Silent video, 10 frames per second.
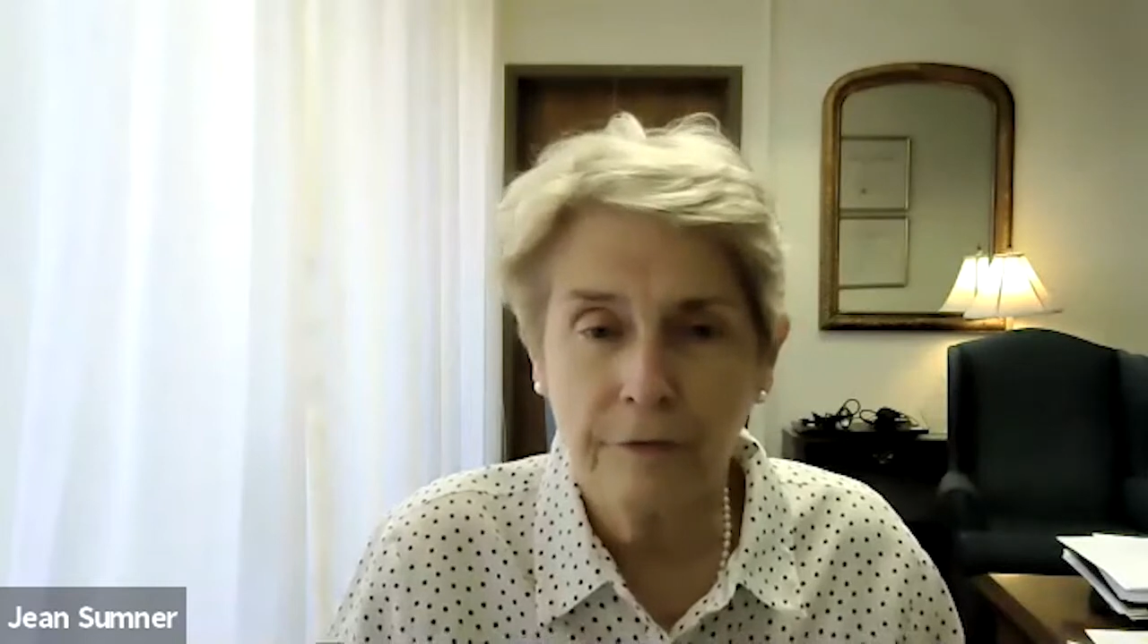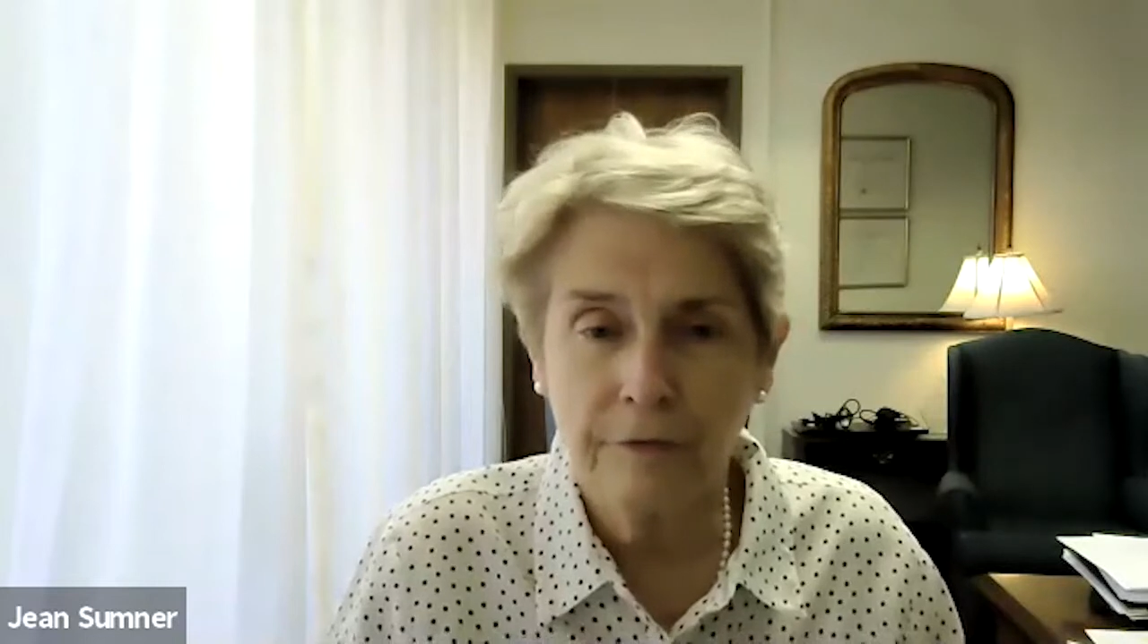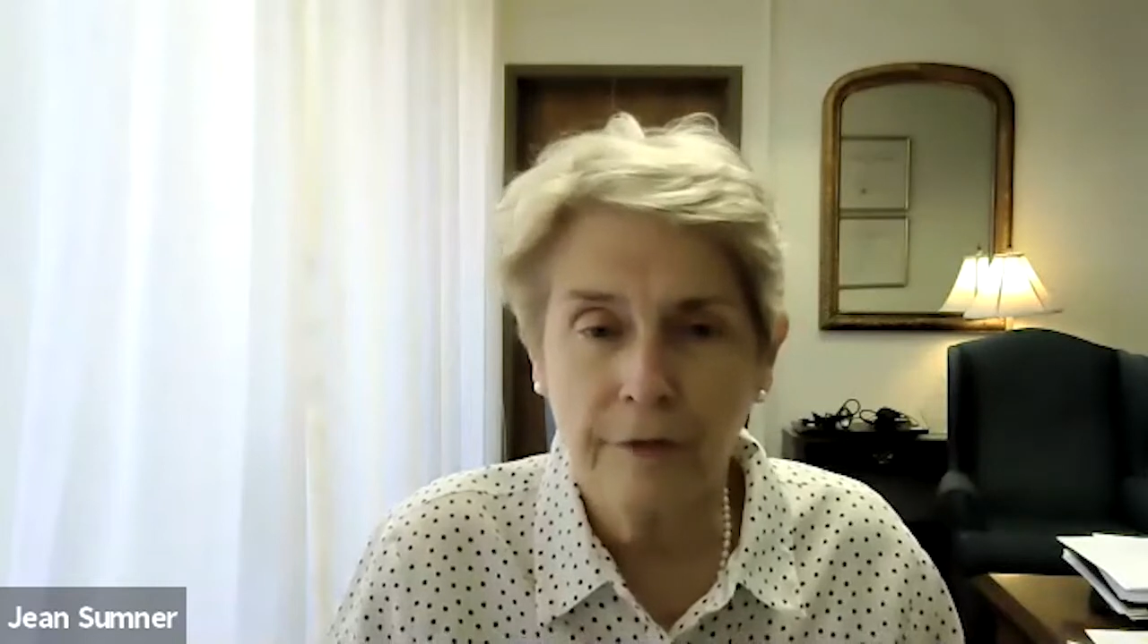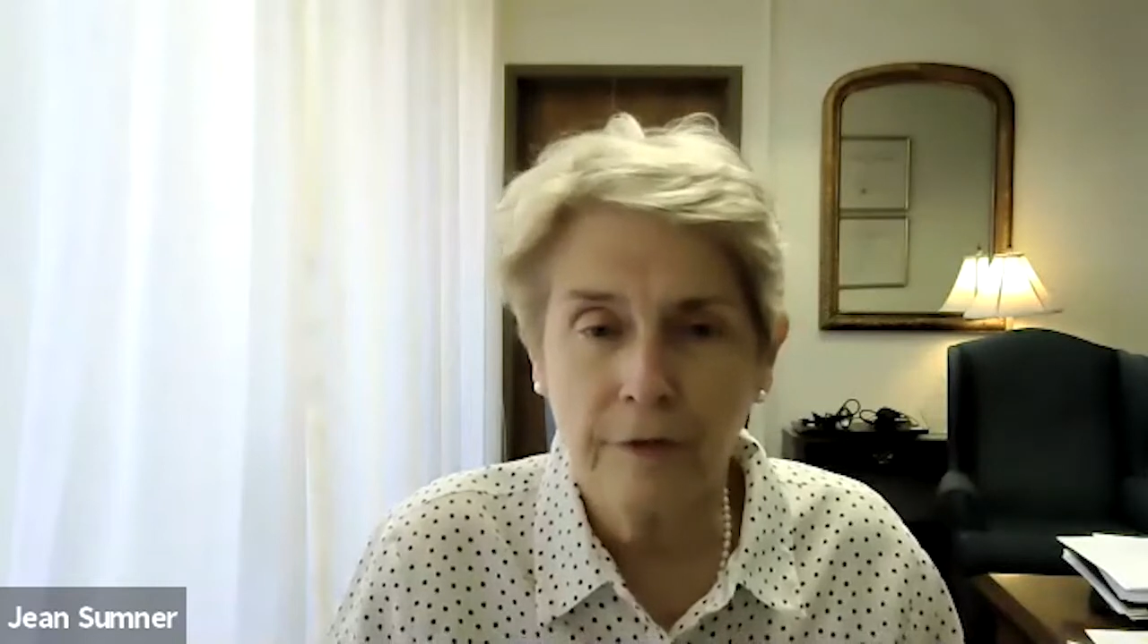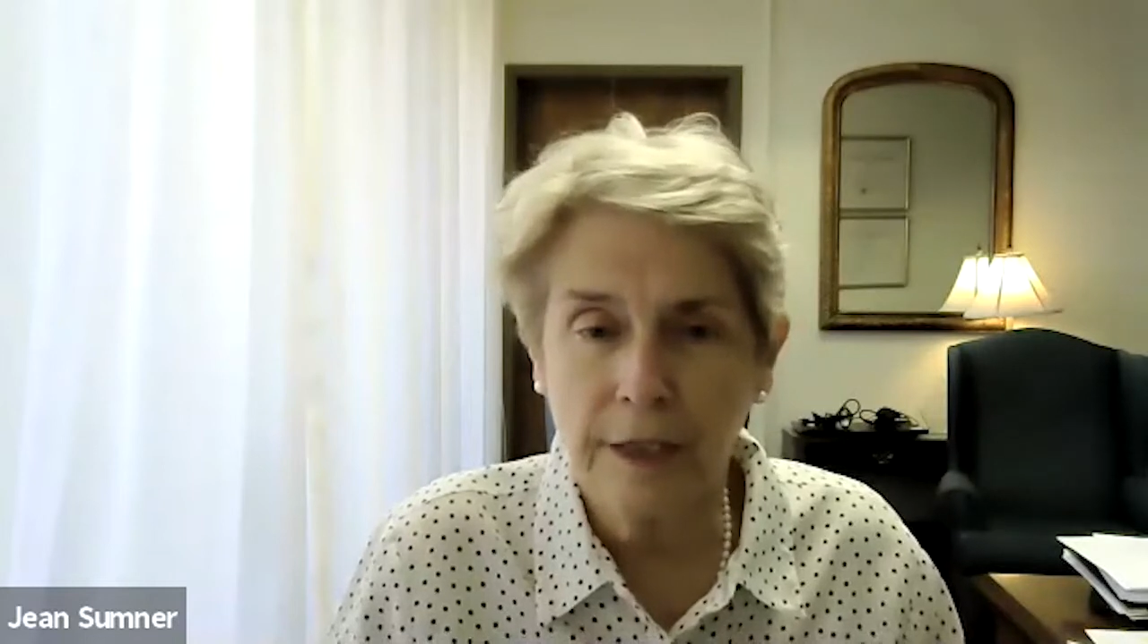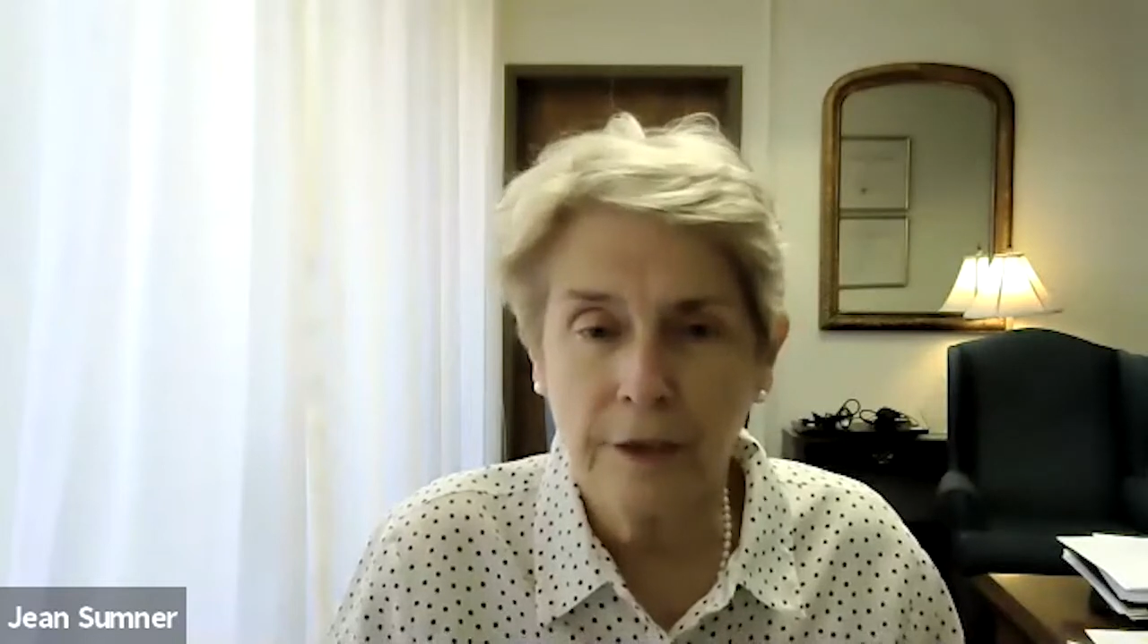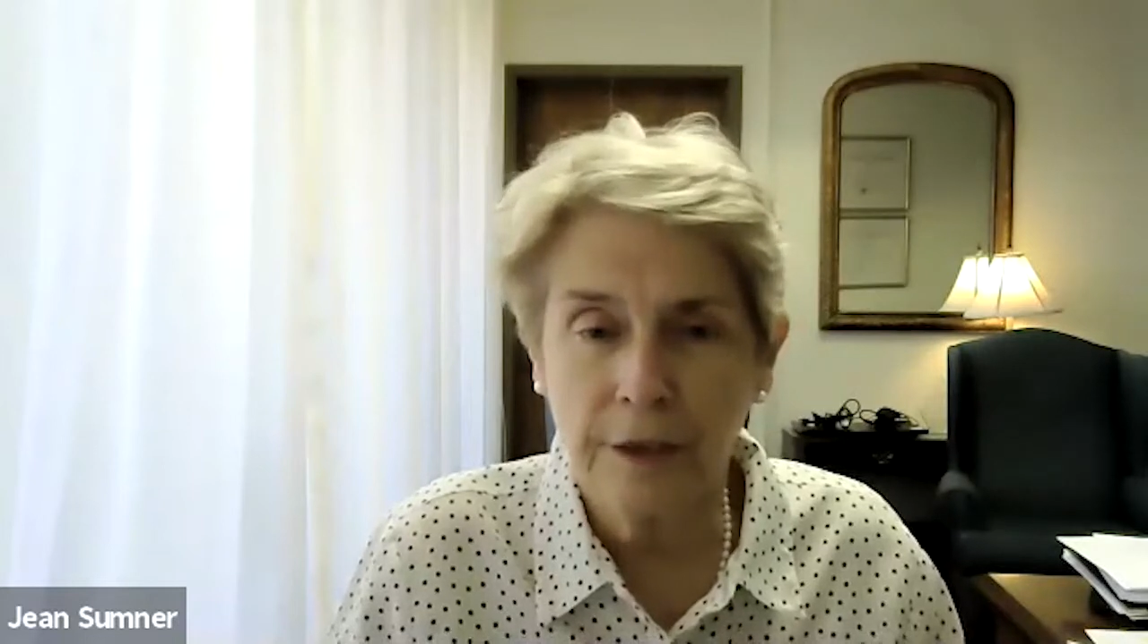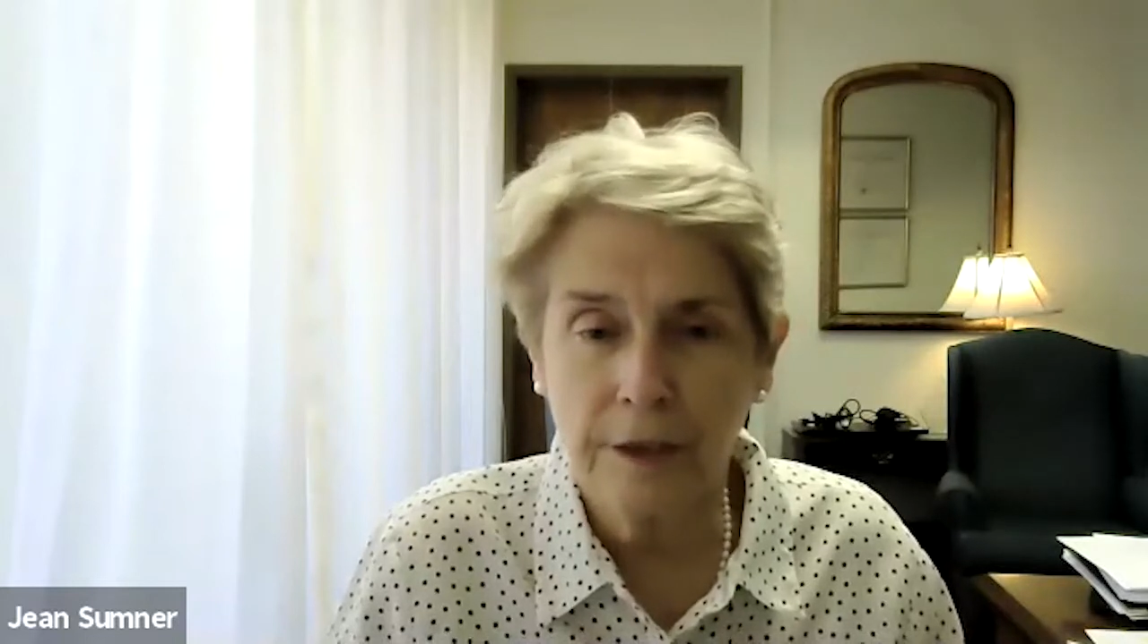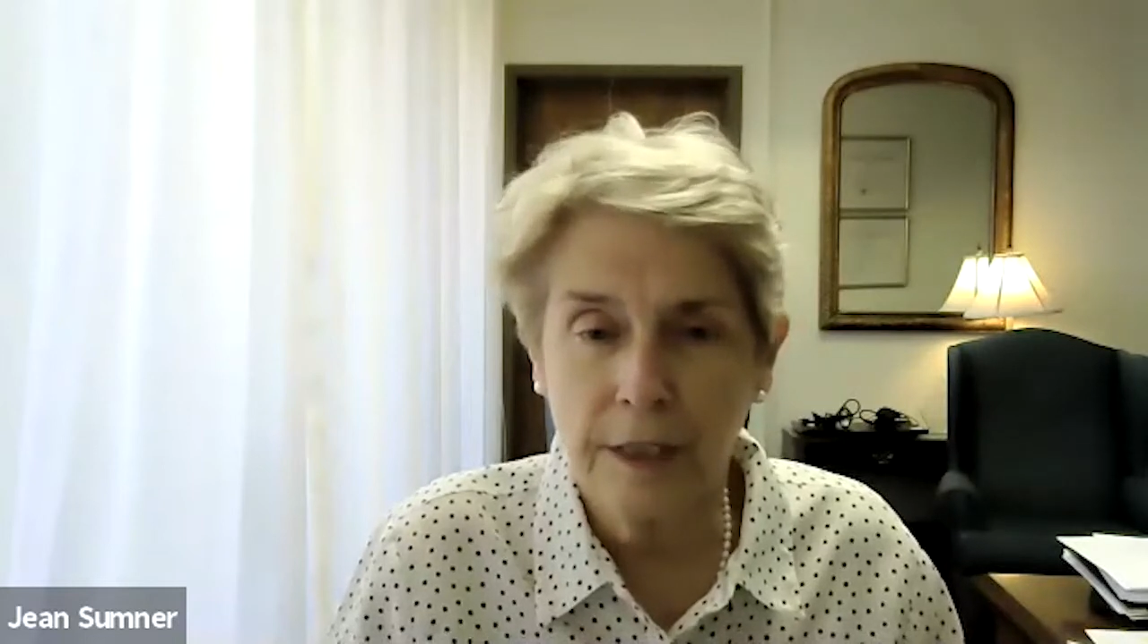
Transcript: foundations